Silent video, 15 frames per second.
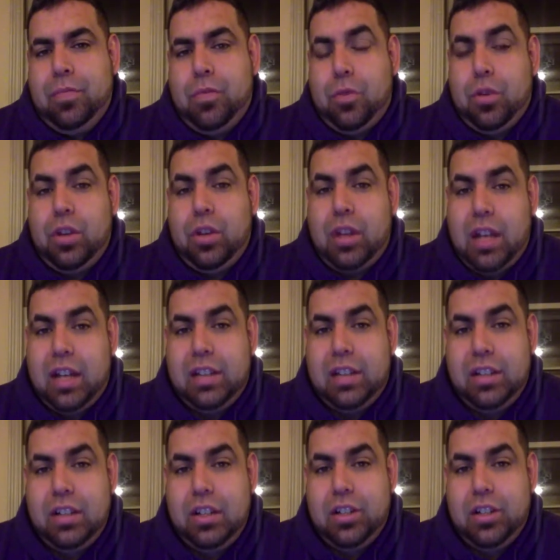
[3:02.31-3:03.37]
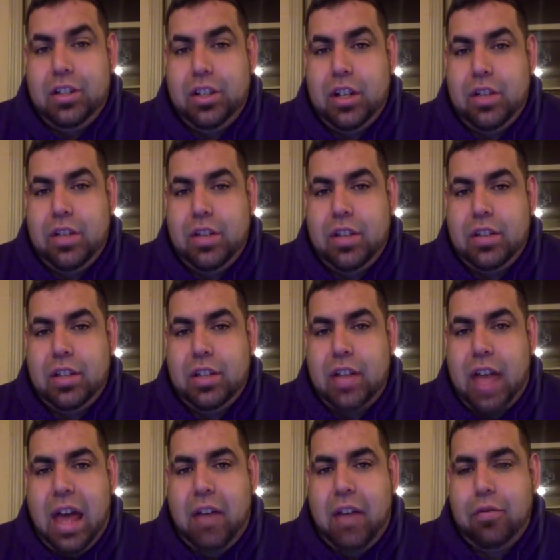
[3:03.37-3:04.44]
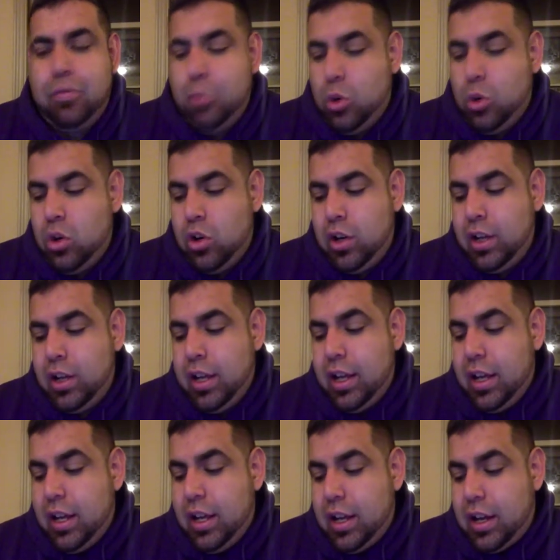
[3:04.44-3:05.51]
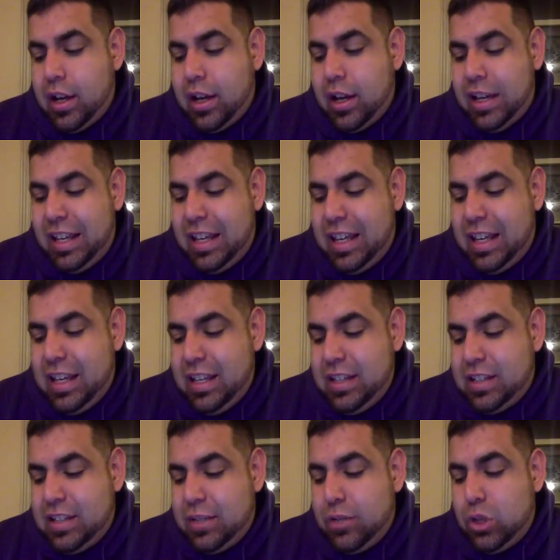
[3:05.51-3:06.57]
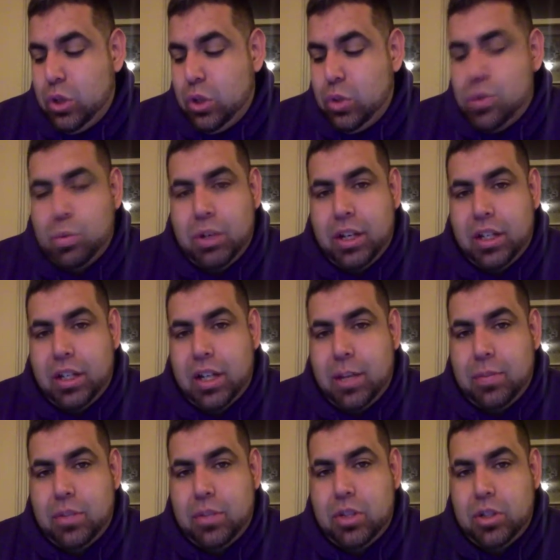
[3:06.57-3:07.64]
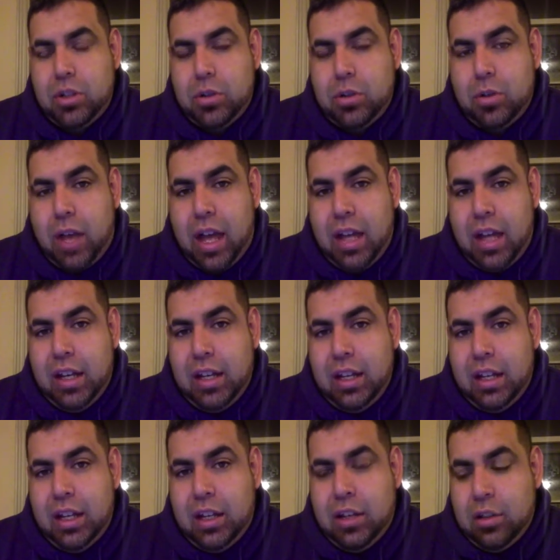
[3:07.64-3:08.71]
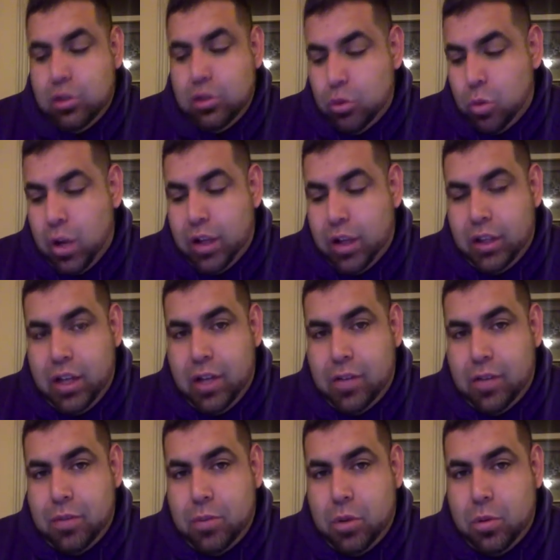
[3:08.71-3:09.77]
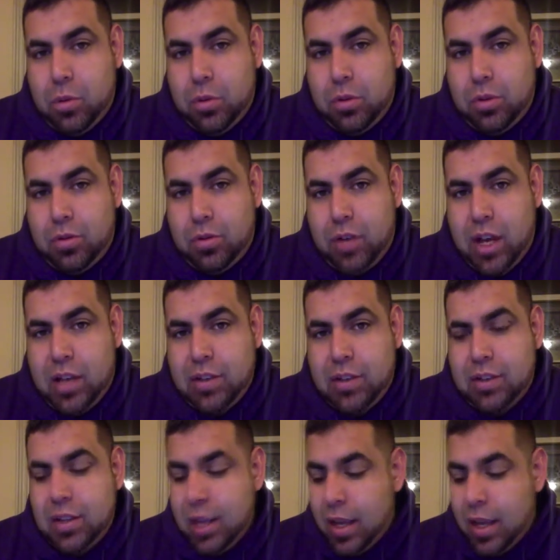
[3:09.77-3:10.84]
for the next edition of it to have more ease of use when it comes to editing directly off the mobile device.